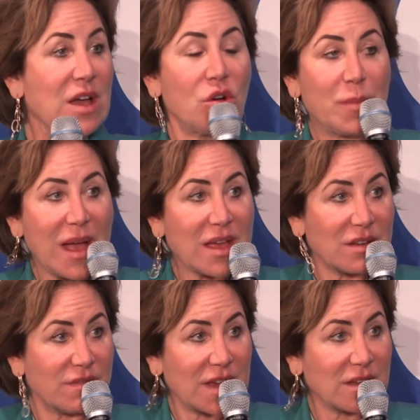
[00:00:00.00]
I hope
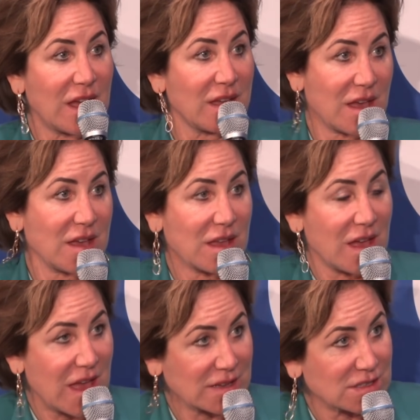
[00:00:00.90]

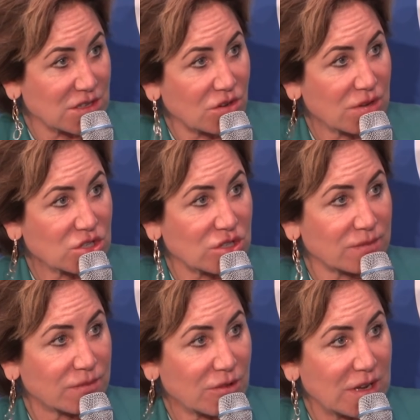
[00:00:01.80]
I answered your
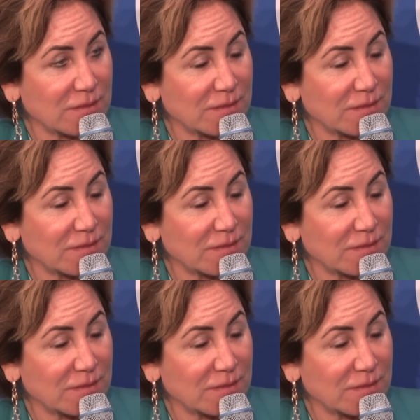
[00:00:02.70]
question, right?